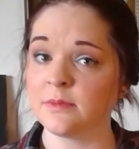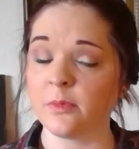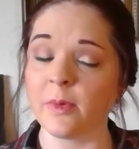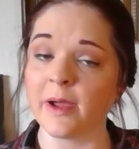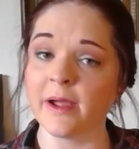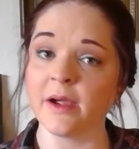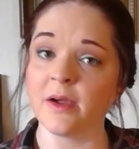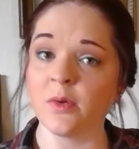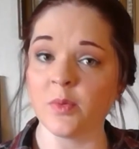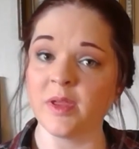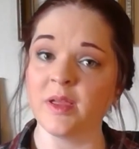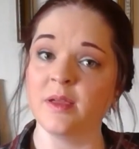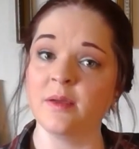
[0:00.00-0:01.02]
where
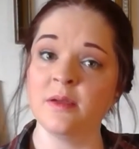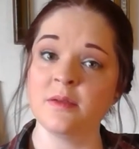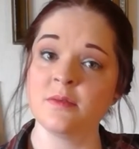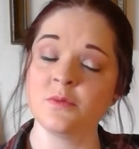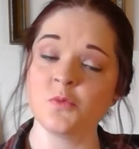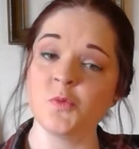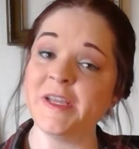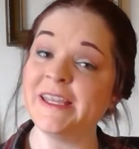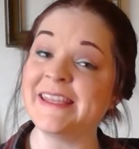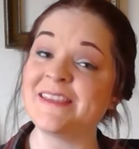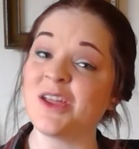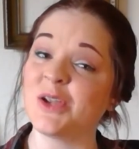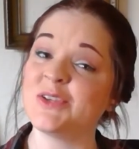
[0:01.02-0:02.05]
we
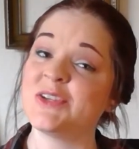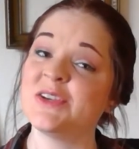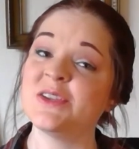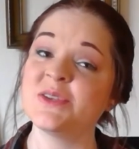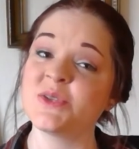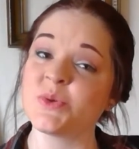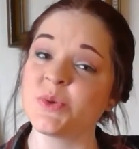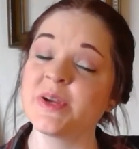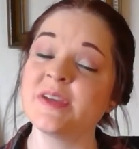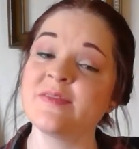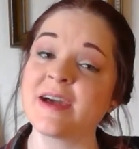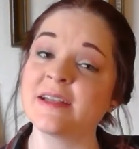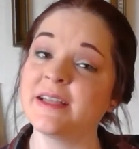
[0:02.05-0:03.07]
really launch into the story
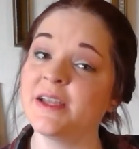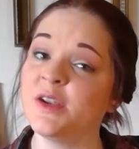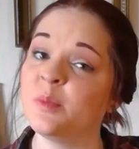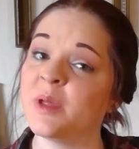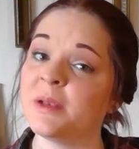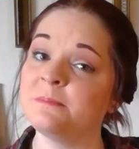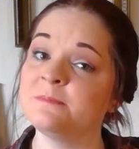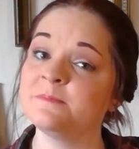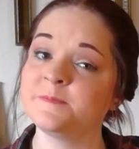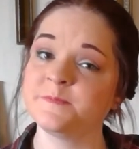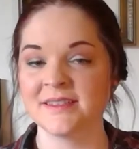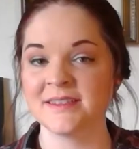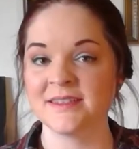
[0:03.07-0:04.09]
of Adelaide Newman.
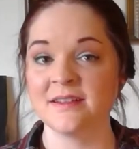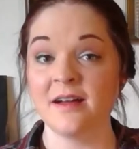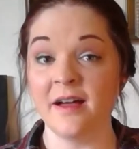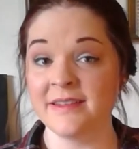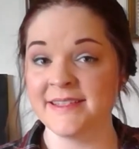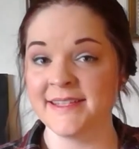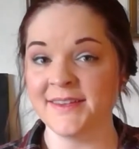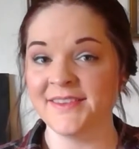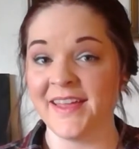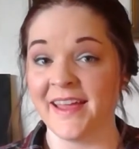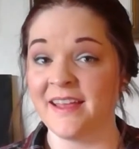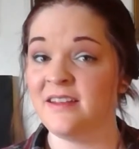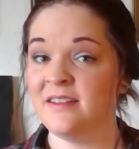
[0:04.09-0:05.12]
Until
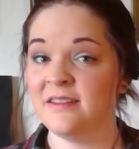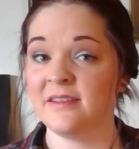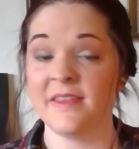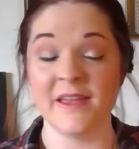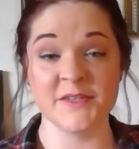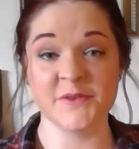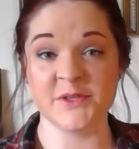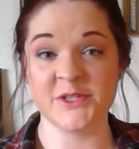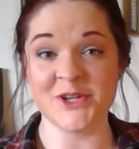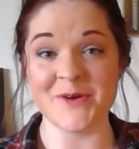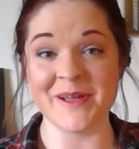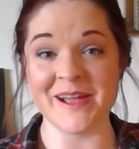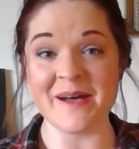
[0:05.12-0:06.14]
then, thanks for
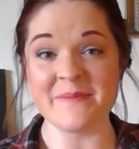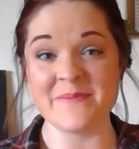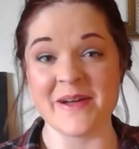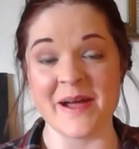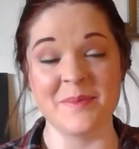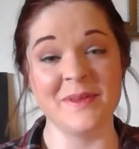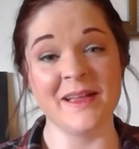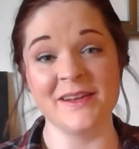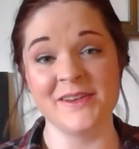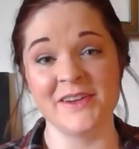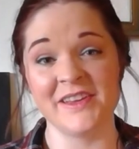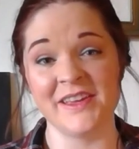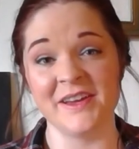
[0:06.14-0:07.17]
showing up. I'm glad
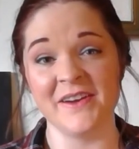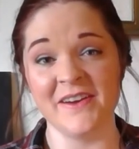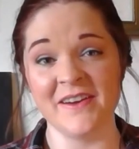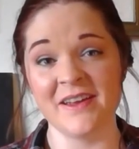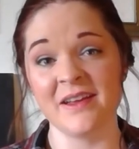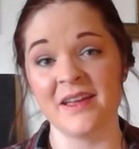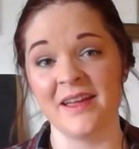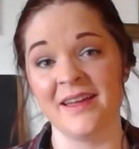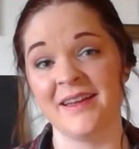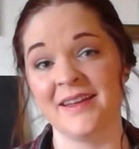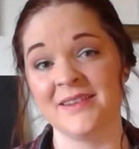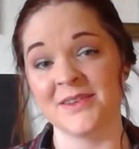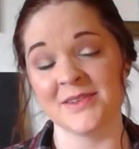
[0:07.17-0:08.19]
you're here,
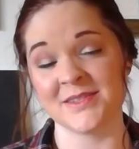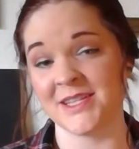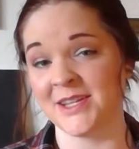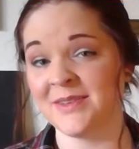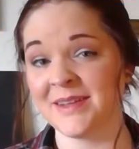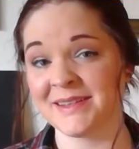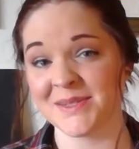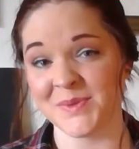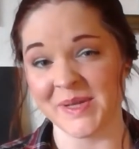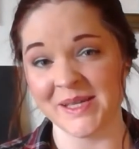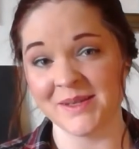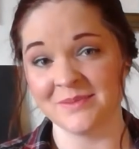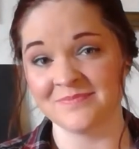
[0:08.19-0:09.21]
and I'll see you next
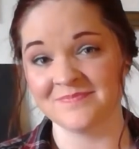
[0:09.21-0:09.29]
week.